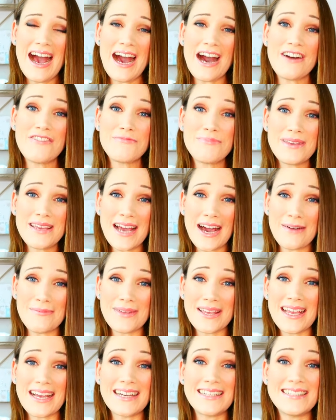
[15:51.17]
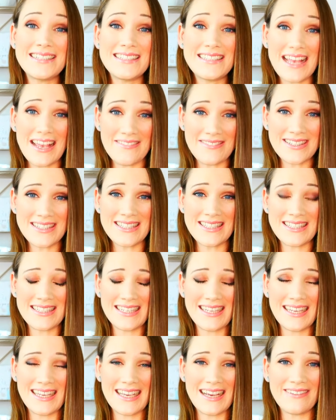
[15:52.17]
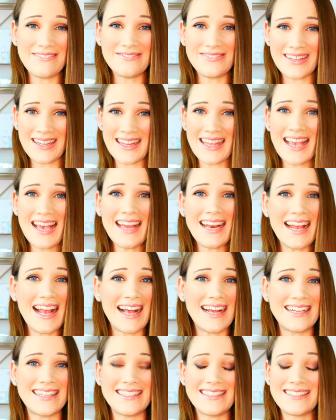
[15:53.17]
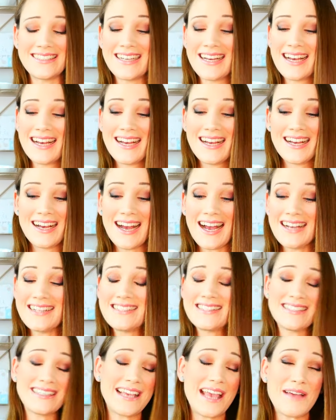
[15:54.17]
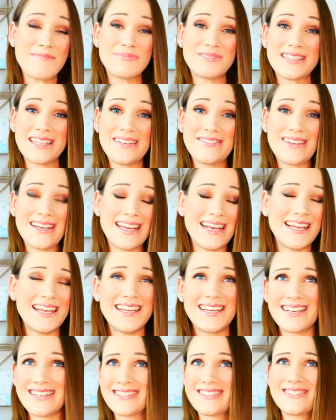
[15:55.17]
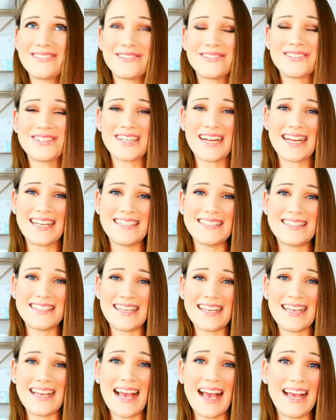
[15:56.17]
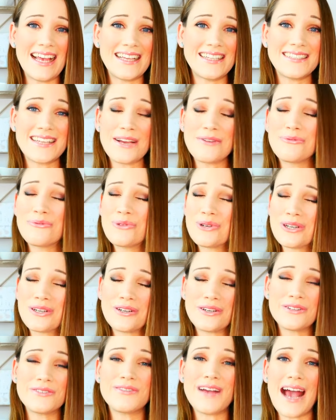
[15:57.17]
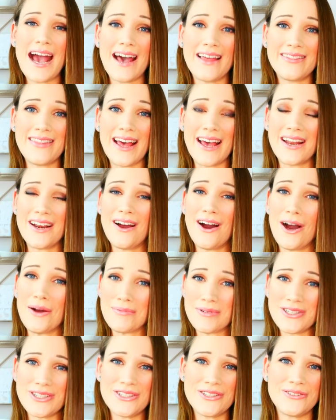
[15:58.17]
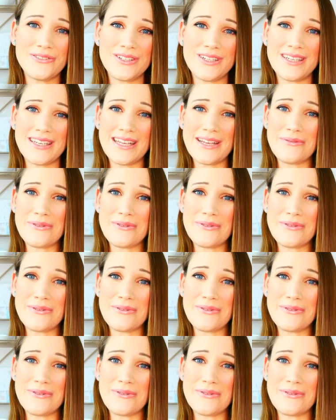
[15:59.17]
of becoming a David's Tea affiliate, and I still can't believe it. It is so crazy, and I wouldn't have had that opportunity